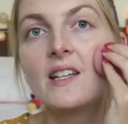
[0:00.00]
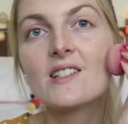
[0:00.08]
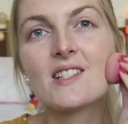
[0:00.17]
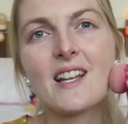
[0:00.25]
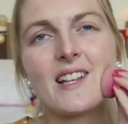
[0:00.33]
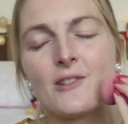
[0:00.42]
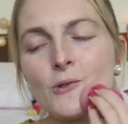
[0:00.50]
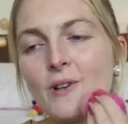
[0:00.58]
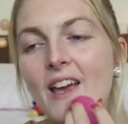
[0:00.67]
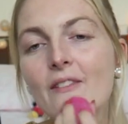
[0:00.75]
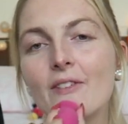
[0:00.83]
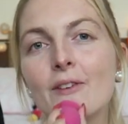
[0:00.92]
It's not too
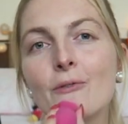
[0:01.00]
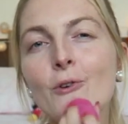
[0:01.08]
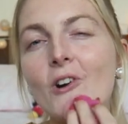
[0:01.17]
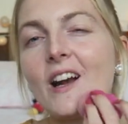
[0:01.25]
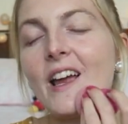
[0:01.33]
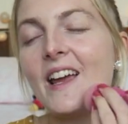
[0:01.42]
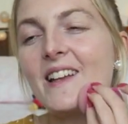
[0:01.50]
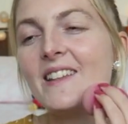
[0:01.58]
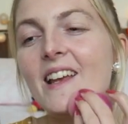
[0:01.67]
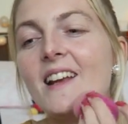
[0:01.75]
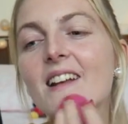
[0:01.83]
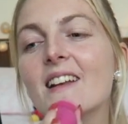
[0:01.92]
heavy for a
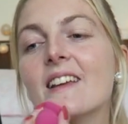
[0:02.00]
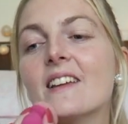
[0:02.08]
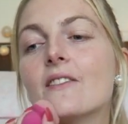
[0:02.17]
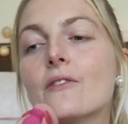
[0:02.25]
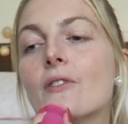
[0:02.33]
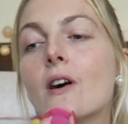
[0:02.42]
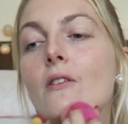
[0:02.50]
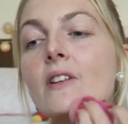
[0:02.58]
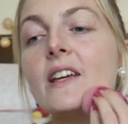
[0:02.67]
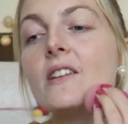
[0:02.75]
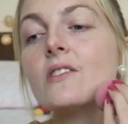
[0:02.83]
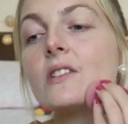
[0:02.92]
daily
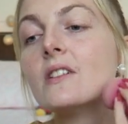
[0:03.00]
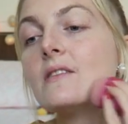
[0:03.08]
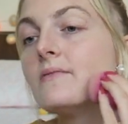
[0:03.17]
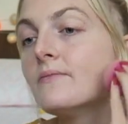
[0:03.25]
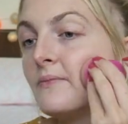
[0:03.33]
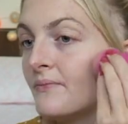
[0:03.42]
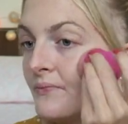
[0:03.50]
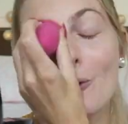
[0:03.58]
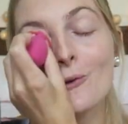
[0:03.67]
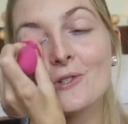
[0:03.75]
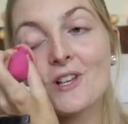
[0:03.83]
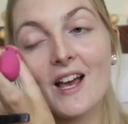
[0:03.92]
foundation.
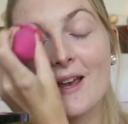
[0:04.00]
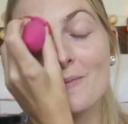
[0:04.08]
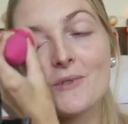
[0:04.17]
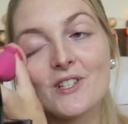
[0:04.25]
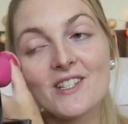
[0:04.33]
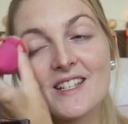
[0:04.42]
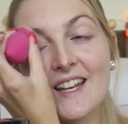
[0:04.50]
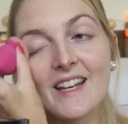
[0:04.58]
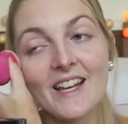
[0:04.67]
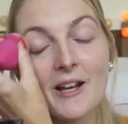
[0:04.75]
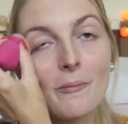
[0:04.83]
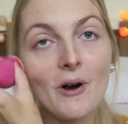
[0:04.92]
Also, I'm just
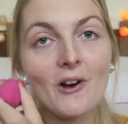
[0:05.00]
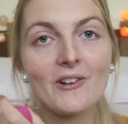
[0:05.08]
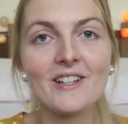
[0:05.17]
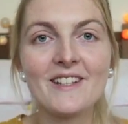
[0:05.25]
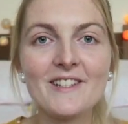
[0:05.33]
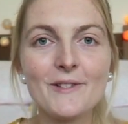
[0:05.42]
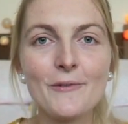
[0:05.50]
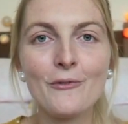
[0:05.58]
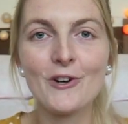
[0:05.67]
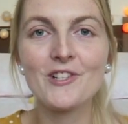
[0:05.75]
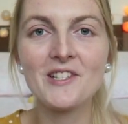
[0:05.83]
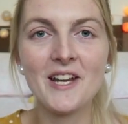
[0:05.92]
thinking about it, this is the
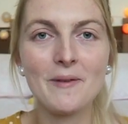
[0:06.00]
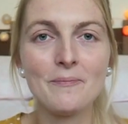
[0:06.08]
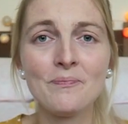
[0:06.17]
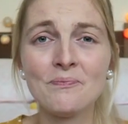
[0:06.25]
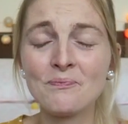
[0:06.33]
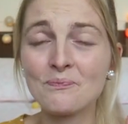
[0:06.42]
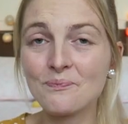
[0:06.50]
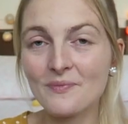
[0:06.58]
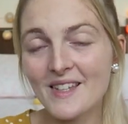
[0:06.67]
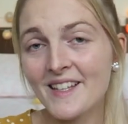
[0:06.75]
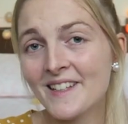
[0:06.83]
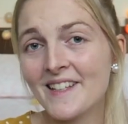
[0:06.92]
first time
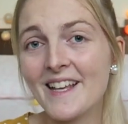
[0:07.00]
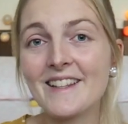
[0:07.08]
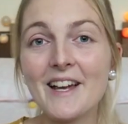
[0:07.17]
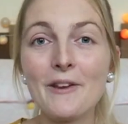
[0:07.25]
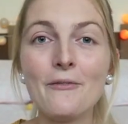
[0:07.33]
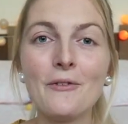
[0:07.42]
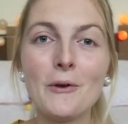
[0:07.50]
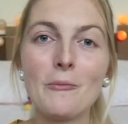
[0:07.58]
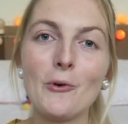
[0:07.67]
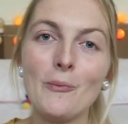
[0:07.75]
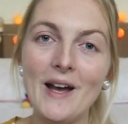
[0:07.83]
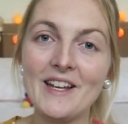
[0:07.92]
that I
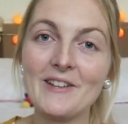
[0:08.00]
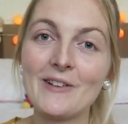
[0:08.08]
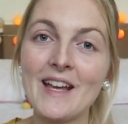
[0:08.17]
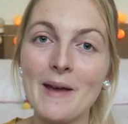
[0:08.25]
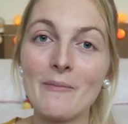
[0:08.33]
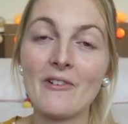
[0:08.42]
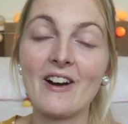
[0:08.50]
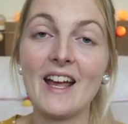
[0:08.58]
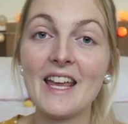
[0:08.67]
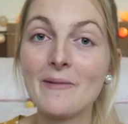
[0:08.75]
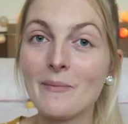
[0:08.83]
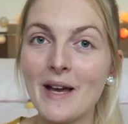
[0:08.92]
film on my new
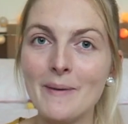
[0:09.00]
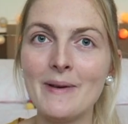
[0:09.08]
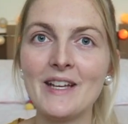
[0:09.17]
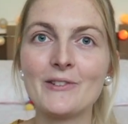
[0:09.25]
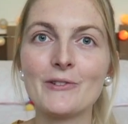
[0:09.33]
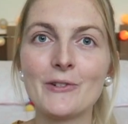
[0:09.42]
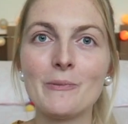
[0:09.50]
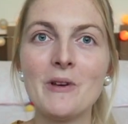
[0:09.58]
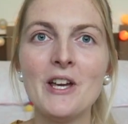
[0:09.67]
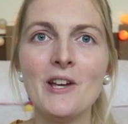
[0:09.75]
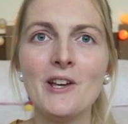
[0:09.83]
camera in my bedroom,